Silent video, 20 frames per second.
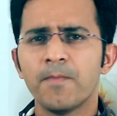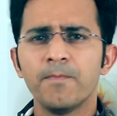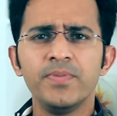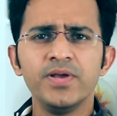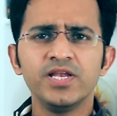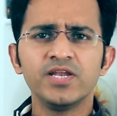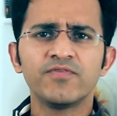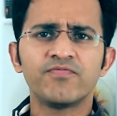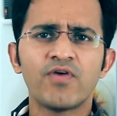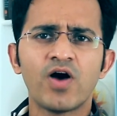
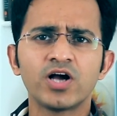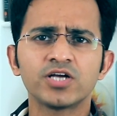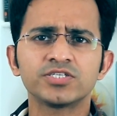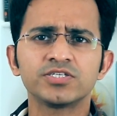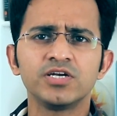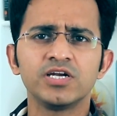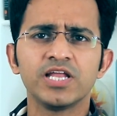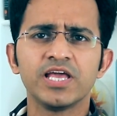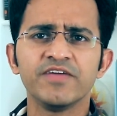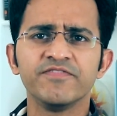Build a
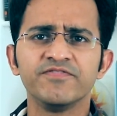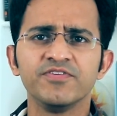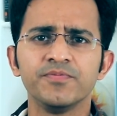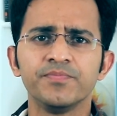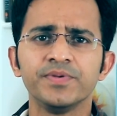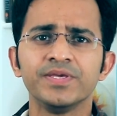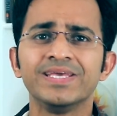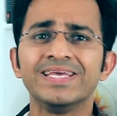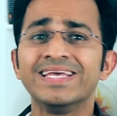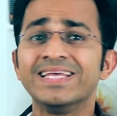functional
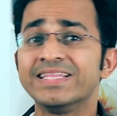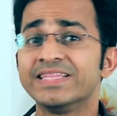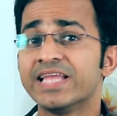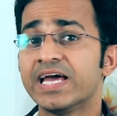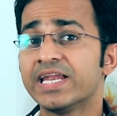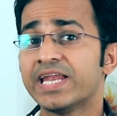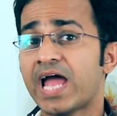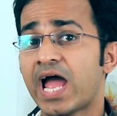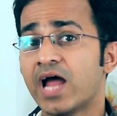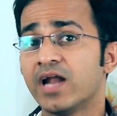MVP
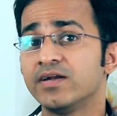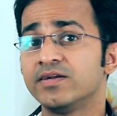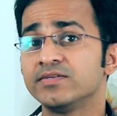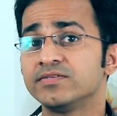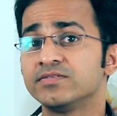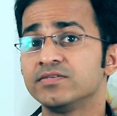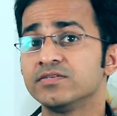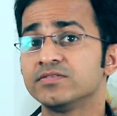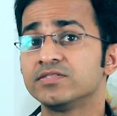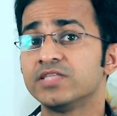that
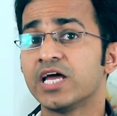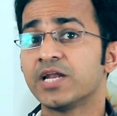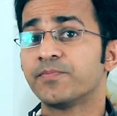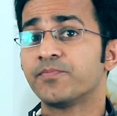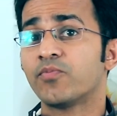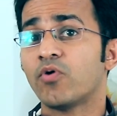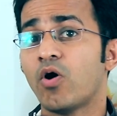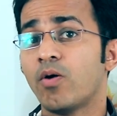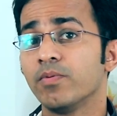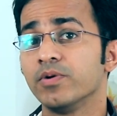addresses
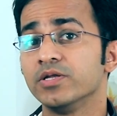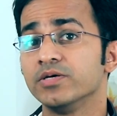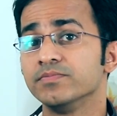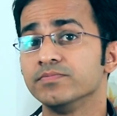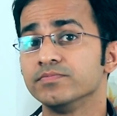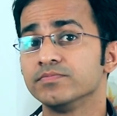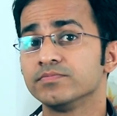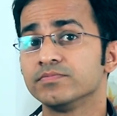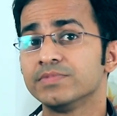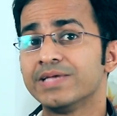that
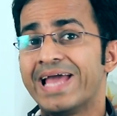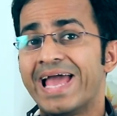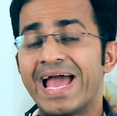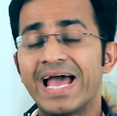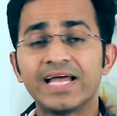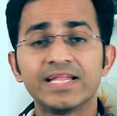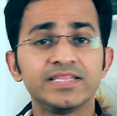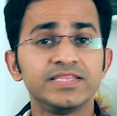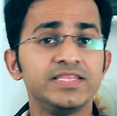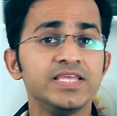problem,
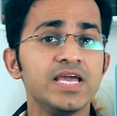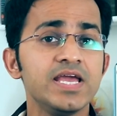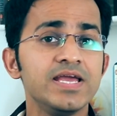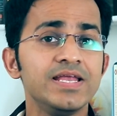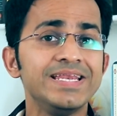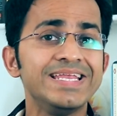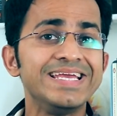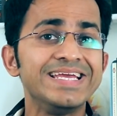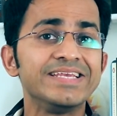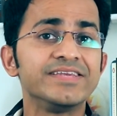and
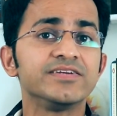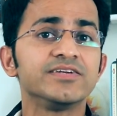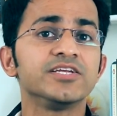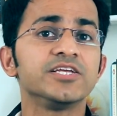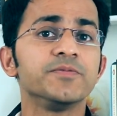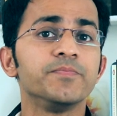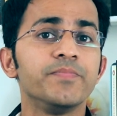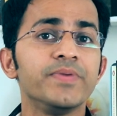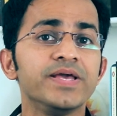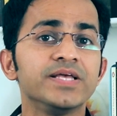then
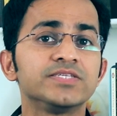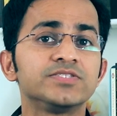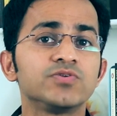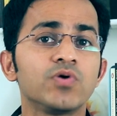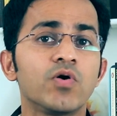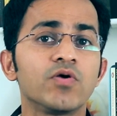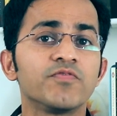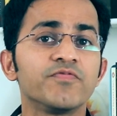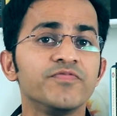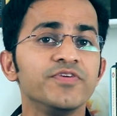iterate based
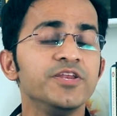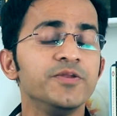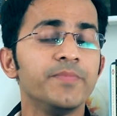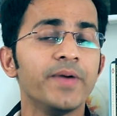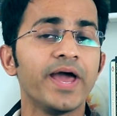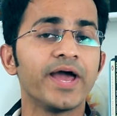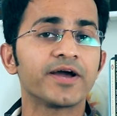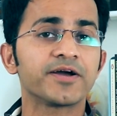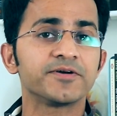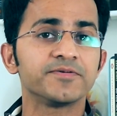on
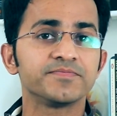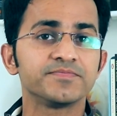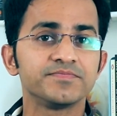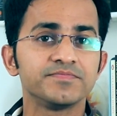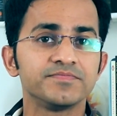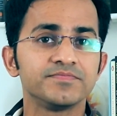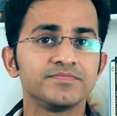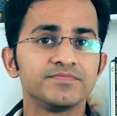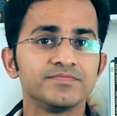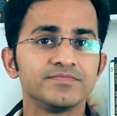feedback.
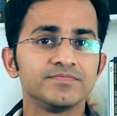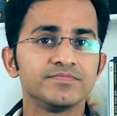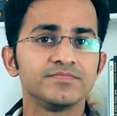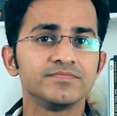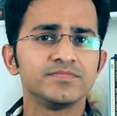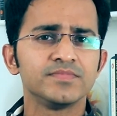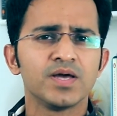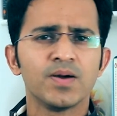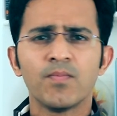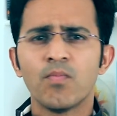
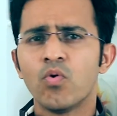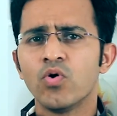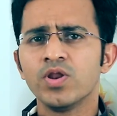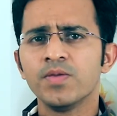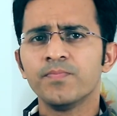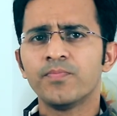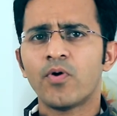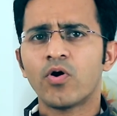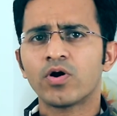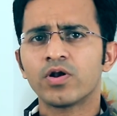More
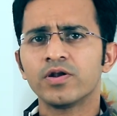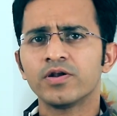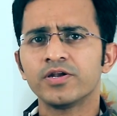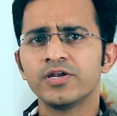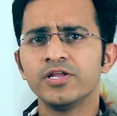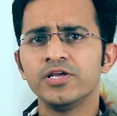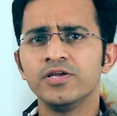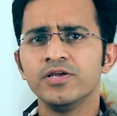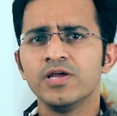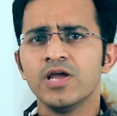
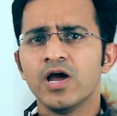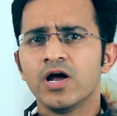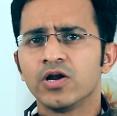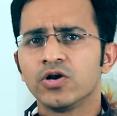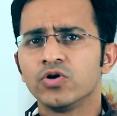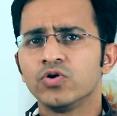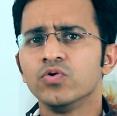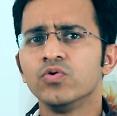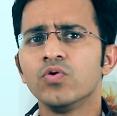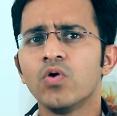importantly,
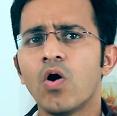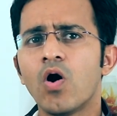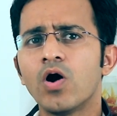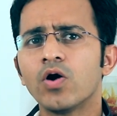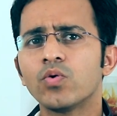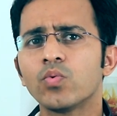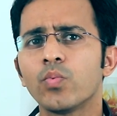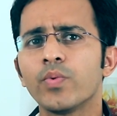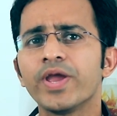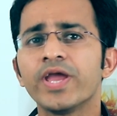do
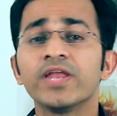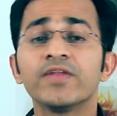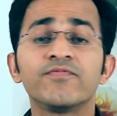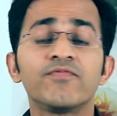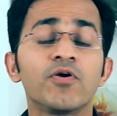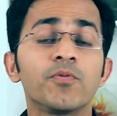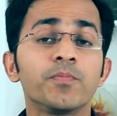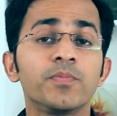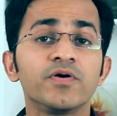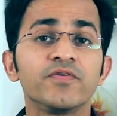not wait
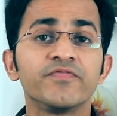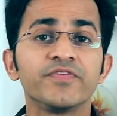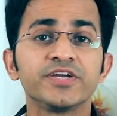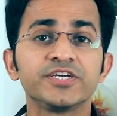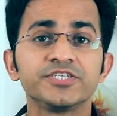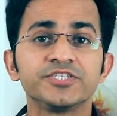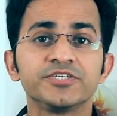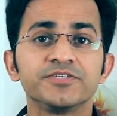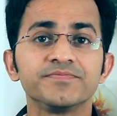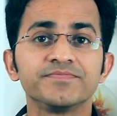for
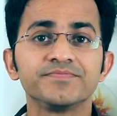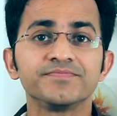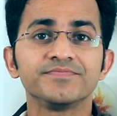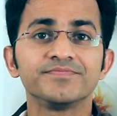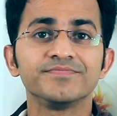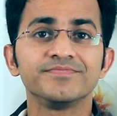perfection.